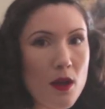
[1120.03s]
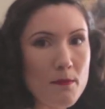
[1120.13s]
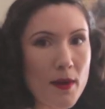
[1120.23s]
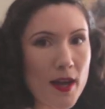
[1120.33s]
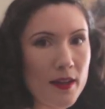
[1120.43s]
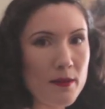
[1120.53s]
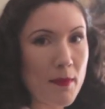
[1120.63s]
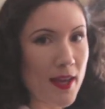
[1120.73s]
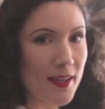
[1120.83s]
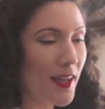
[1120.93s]
my
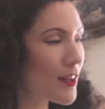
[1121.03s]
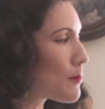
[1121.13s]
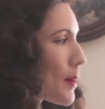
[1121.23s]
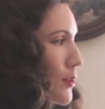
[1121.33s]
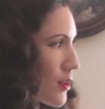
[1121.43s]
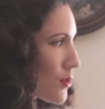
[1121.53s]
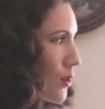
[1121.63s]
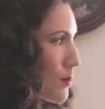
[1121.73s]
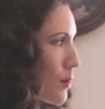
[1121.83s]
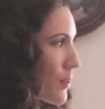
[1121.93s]
mannequin or my dress
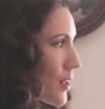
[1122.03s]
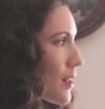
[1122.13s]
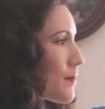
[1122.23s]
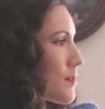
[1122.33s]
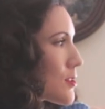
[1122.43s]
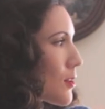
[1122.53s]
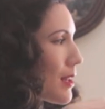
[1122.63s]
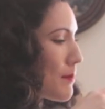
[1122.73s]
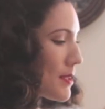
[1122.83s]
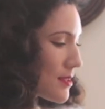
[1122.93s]
form over there. So
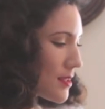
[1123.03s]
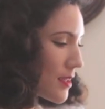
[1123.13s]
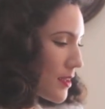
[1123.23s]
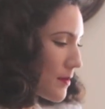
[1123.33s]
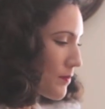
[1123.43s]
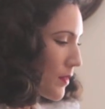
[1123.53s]
let me see